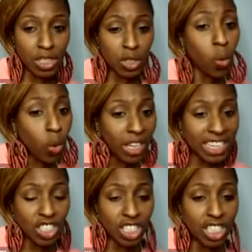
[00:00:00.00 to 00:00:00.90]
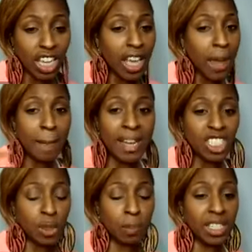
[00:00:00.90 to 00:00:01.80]
correlation. It may
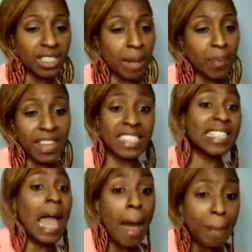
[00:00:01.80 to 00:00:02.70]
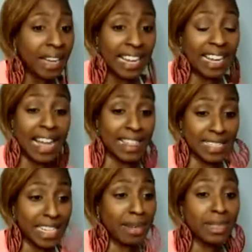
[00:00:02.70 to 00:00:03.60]
just be something that is happening at
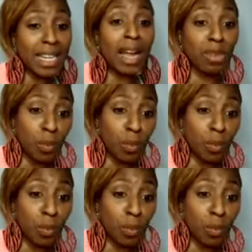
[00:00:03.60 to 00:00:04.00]
the same time,